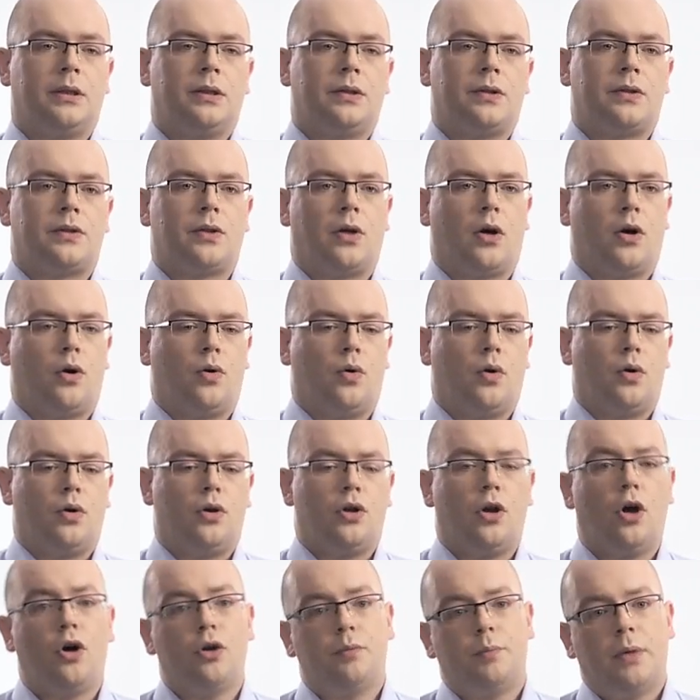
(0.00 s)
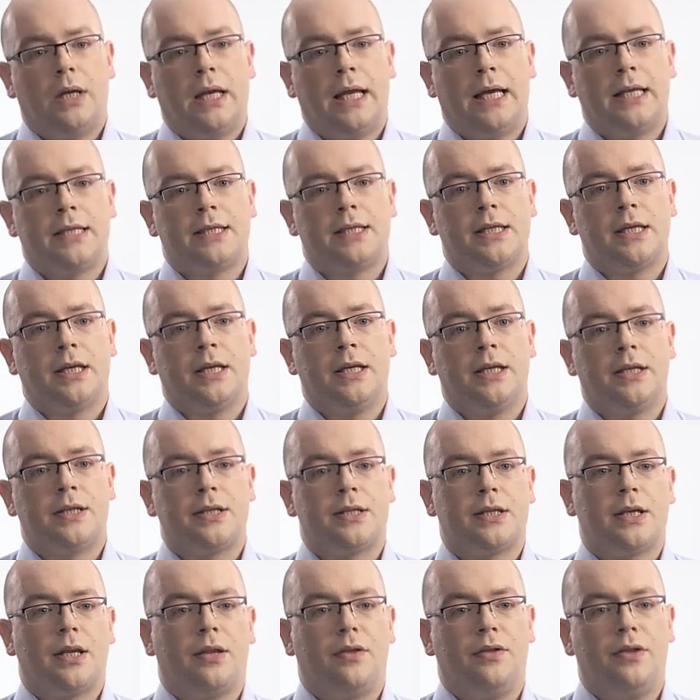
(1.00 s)
So load balancing
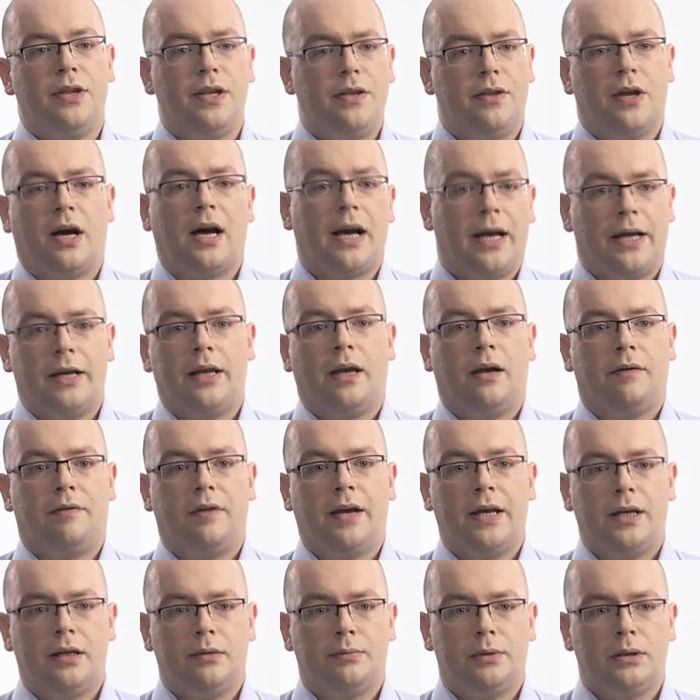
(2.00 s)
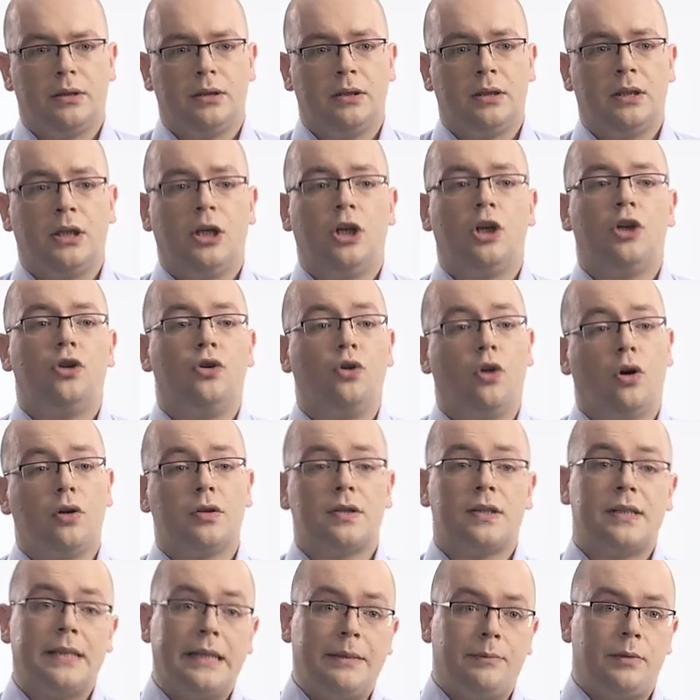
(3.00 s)
is neither highly available nor
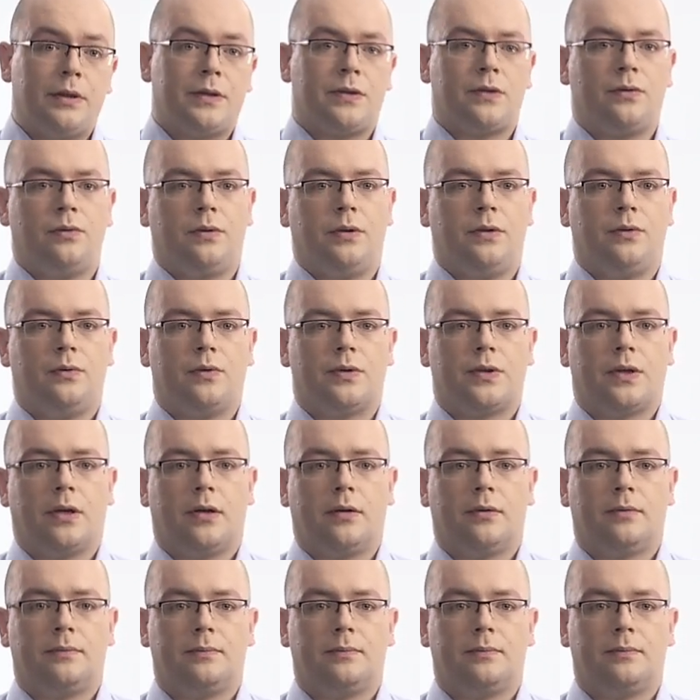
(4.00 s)
seamless to the user.